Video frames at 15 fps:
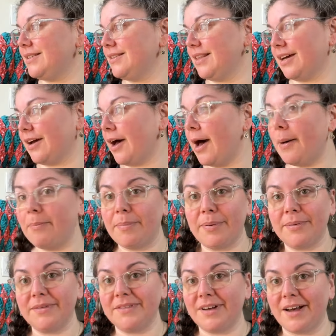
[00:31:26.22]
the cup
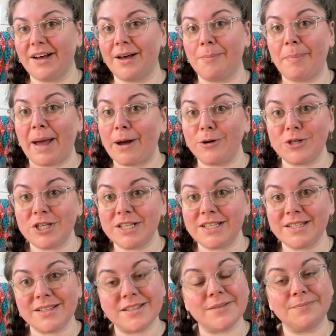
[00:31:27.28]
uh,
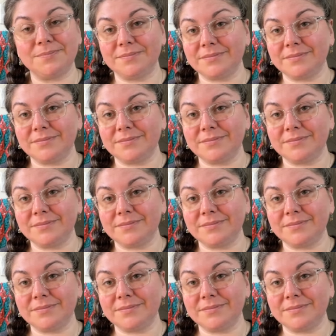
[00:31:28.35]
pouches,